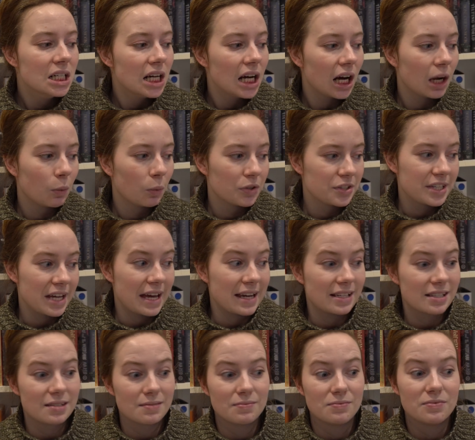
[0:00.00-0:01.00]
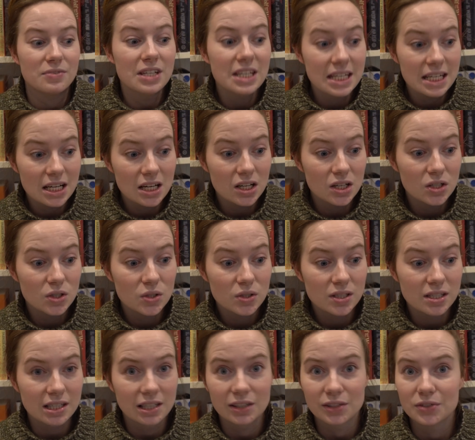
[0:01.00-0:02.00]
I want to edit some
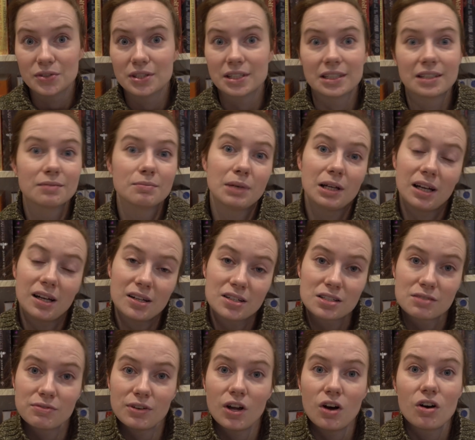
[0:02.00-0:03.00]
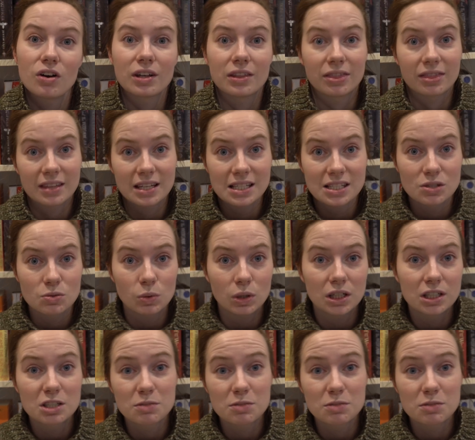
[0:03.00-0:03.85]
videos, including my last vlog and this one,